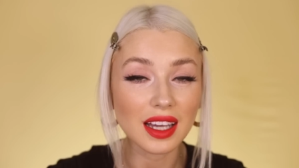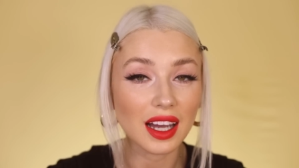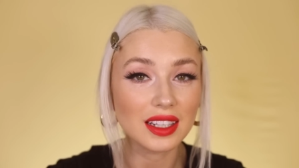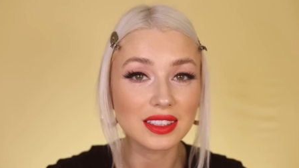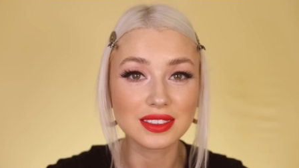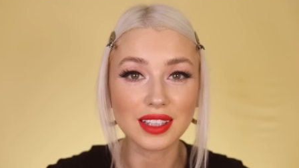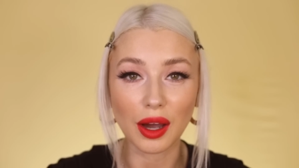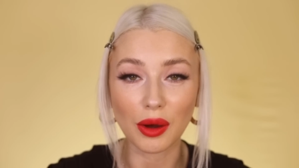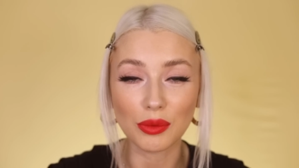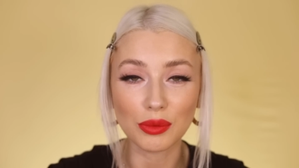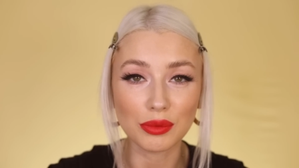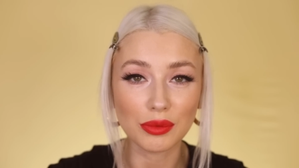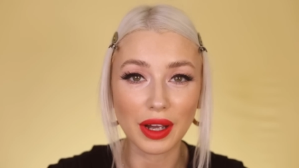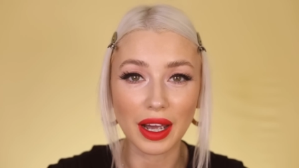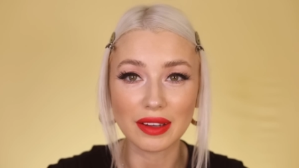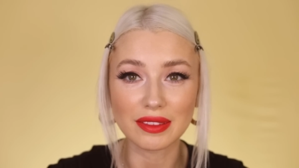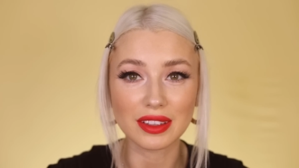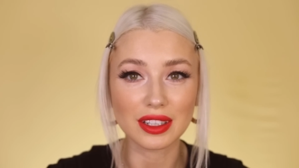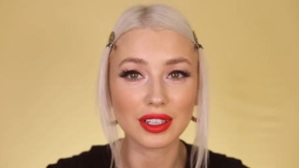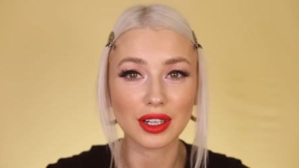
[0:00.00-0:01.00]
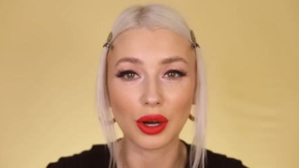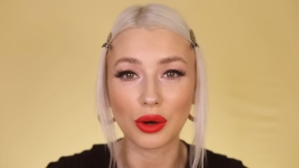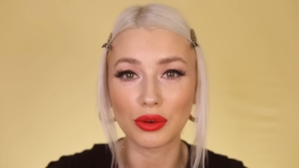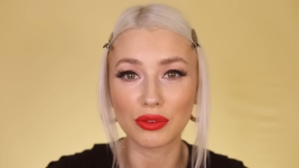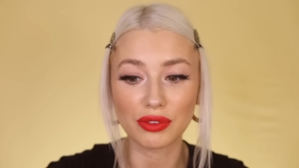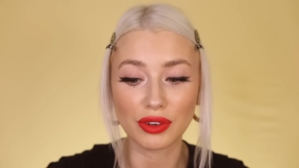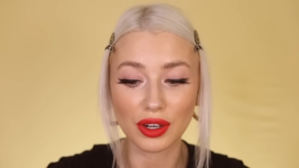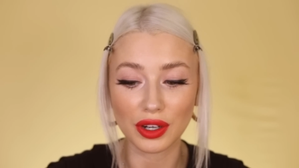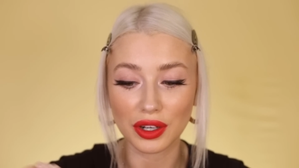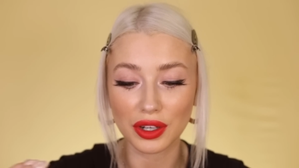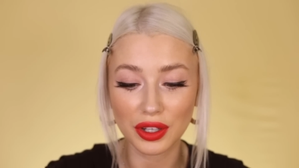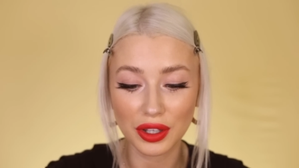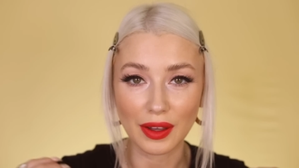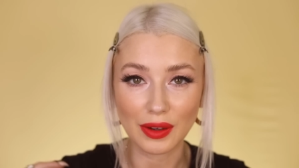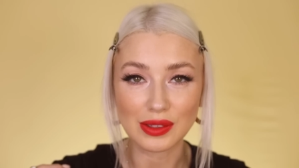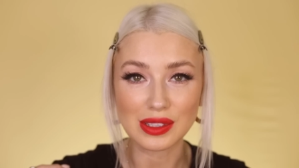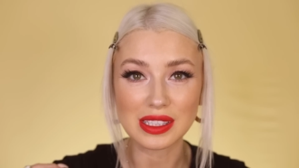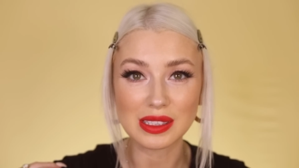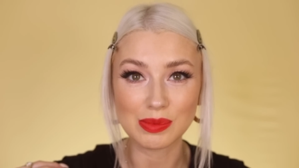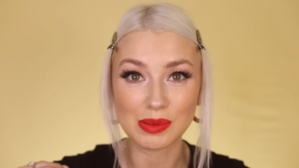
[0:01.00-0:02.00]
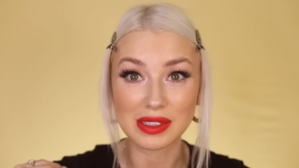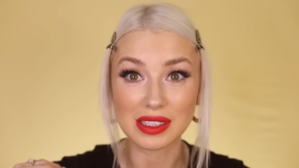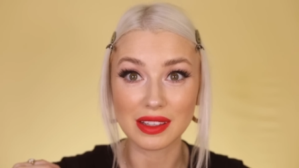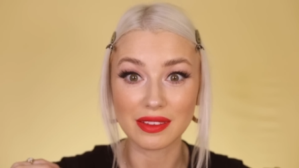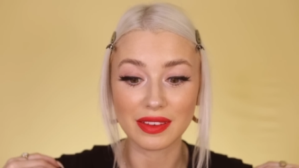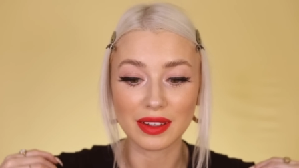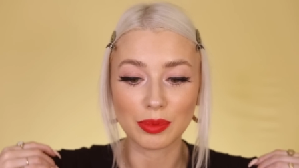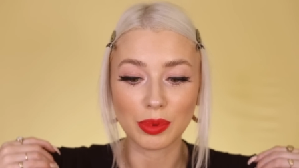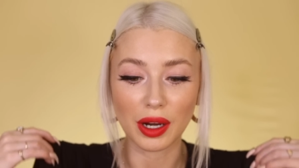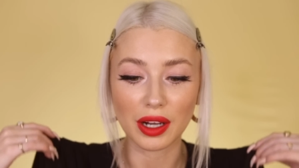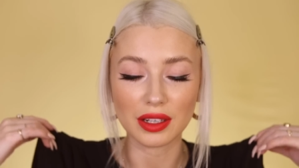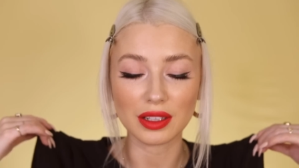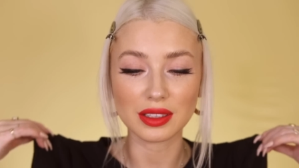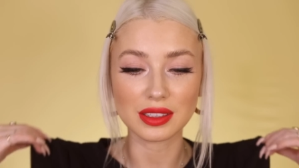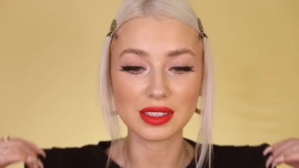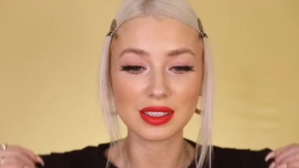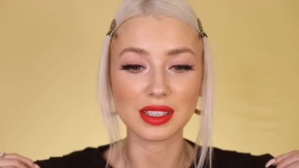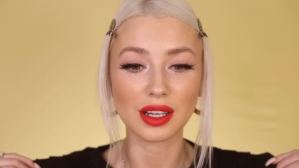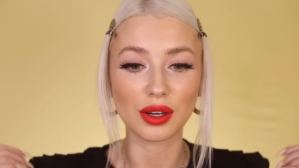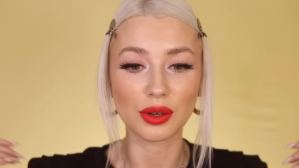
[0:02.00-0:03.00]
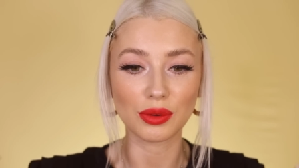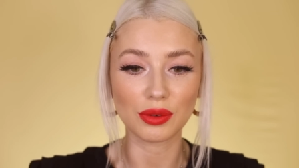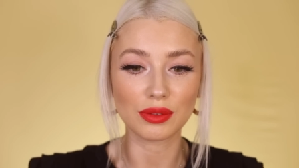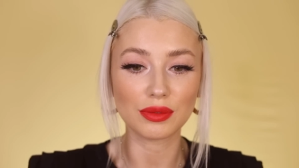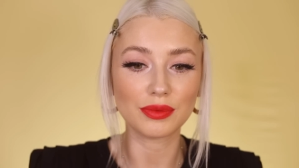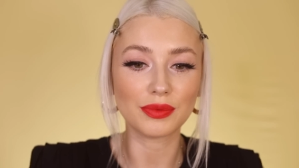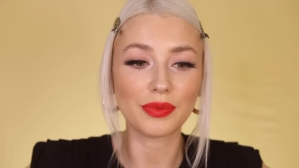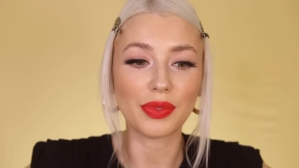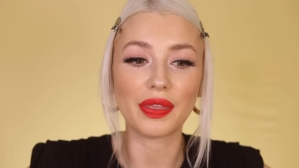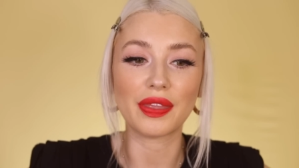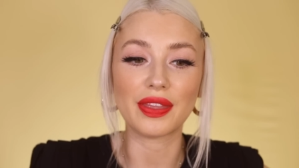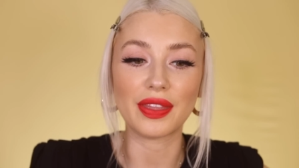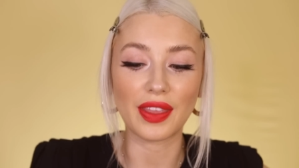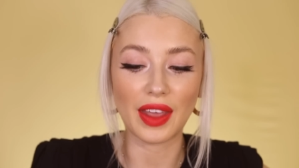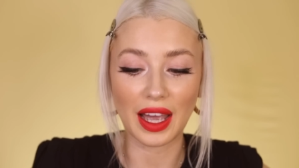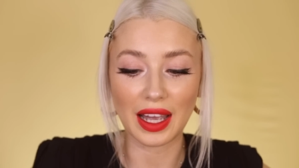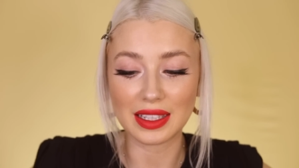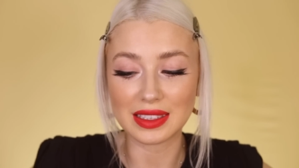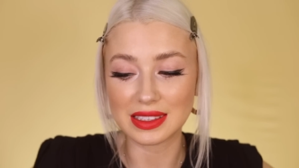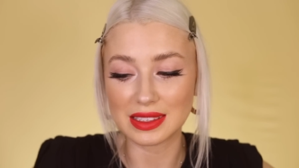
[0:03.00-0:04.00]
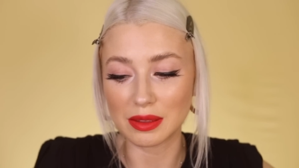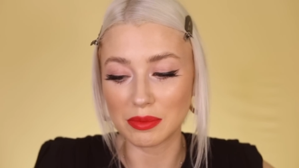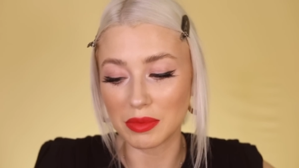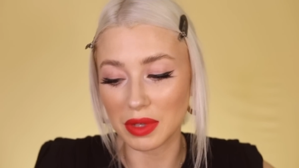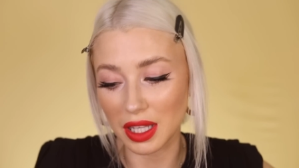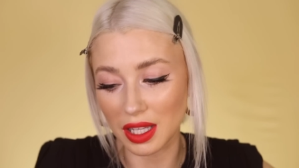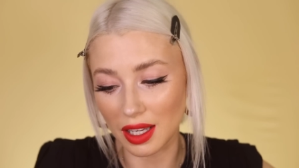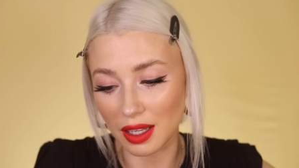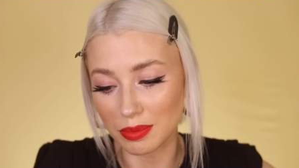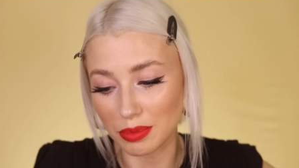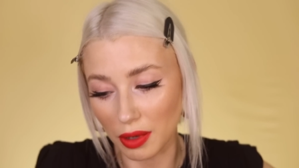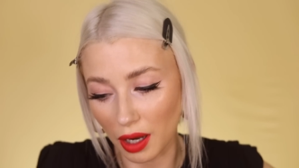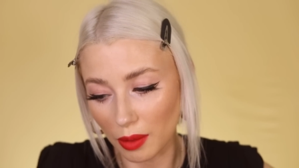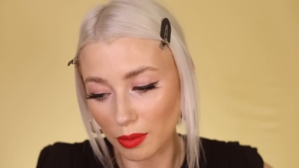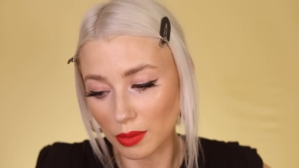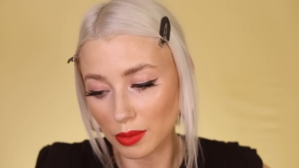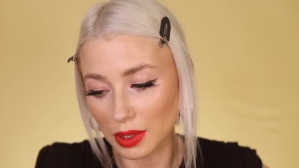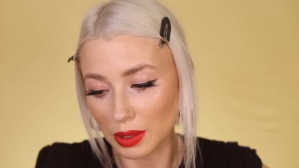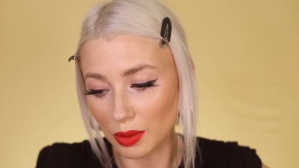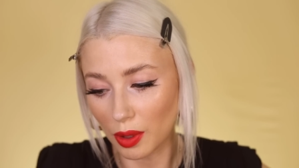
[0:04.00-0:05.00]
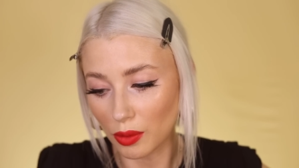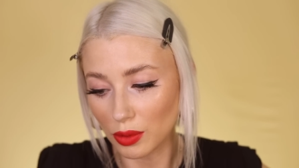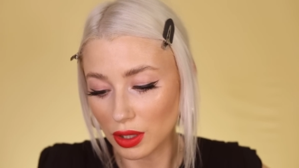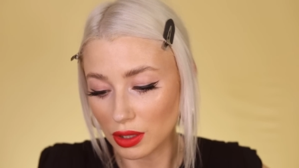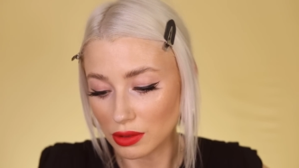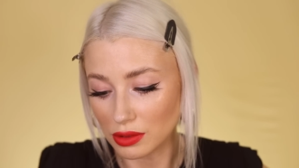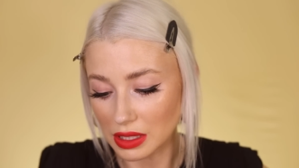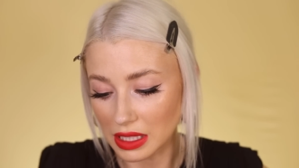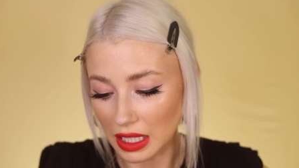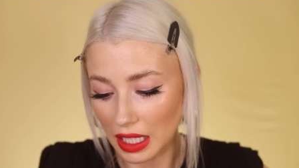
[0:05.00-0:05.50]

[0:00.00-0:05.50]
I don't ever go for those specific products, so that to me I probably won't use